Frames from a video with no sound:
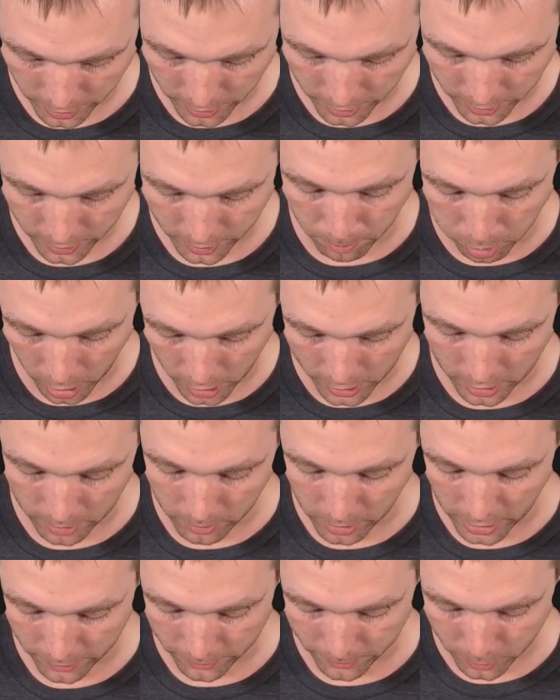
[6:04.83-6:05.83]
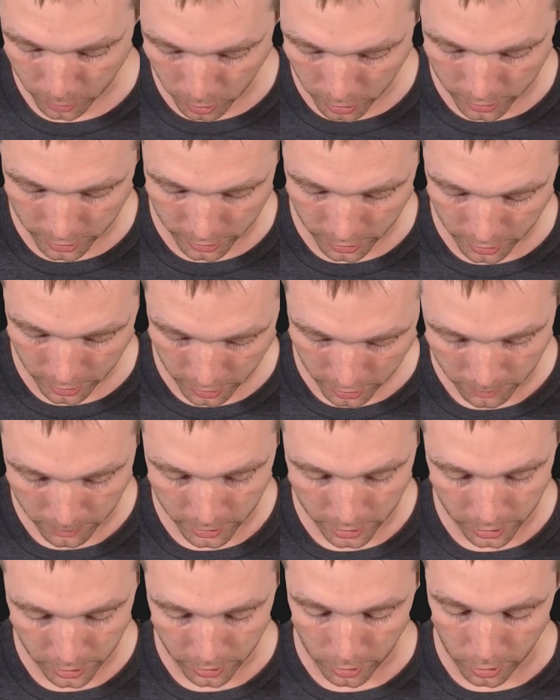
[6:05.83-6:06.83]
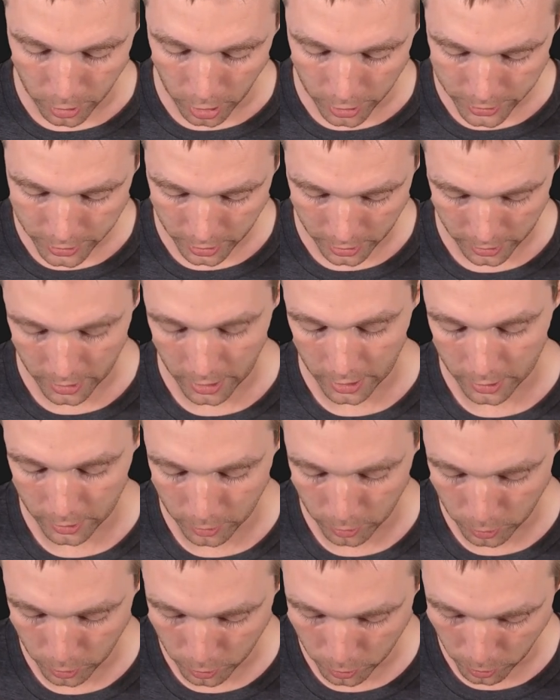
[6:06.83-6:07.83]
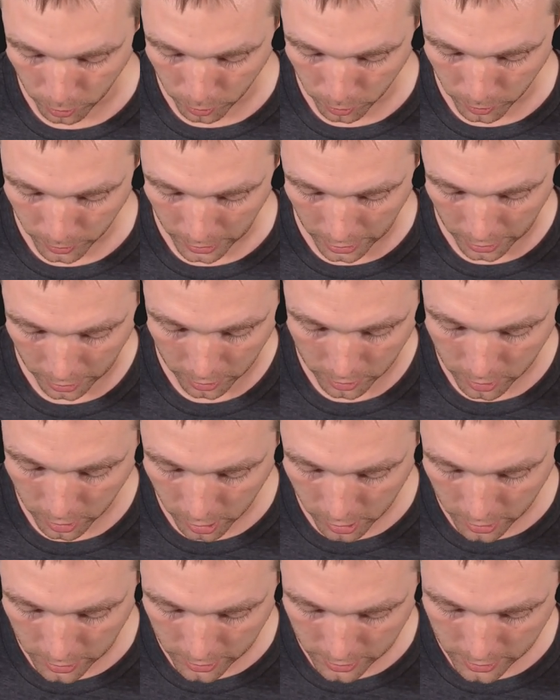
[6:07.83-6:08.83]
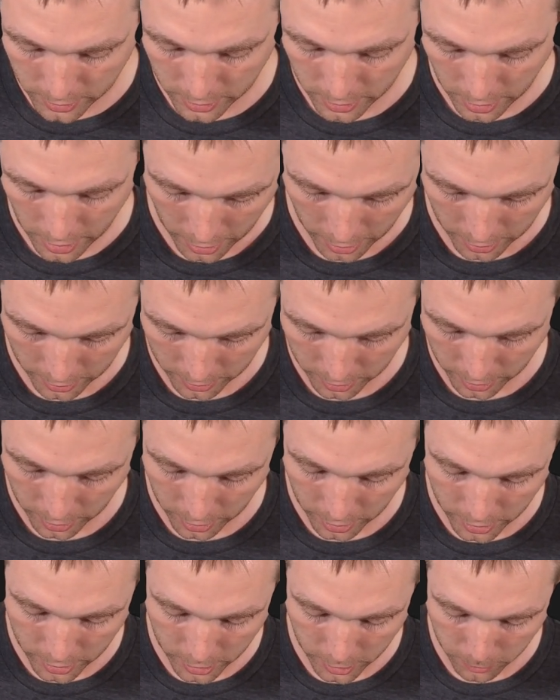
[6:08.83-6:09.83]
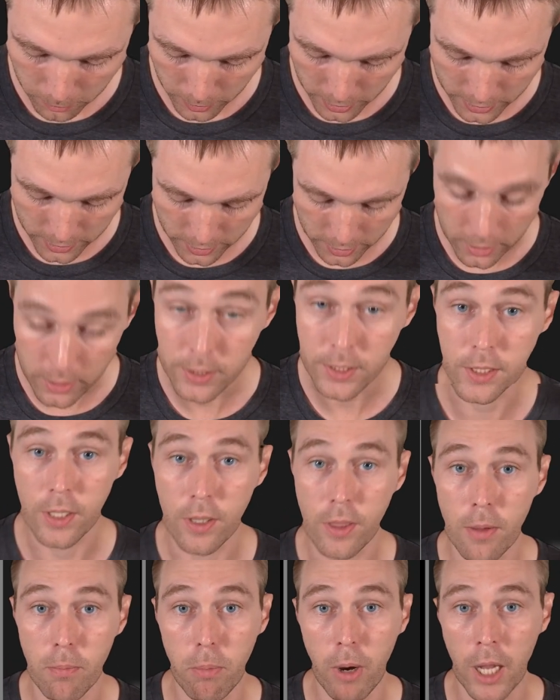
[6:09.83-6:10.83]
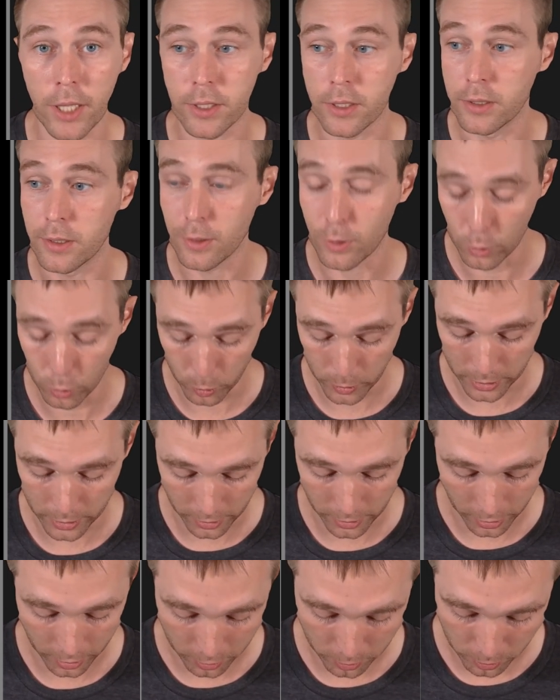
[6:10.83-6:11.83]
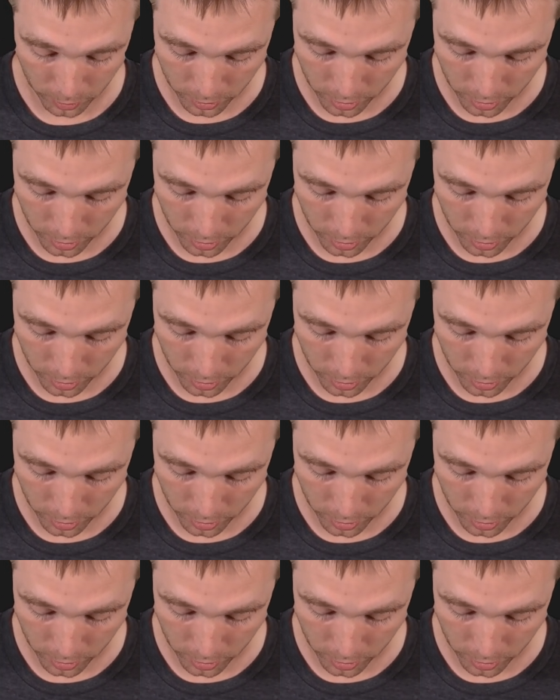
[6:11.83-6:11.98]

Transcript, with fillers: at the bottom left corner, we're not connected to any tunnels. And here we still see the button to connect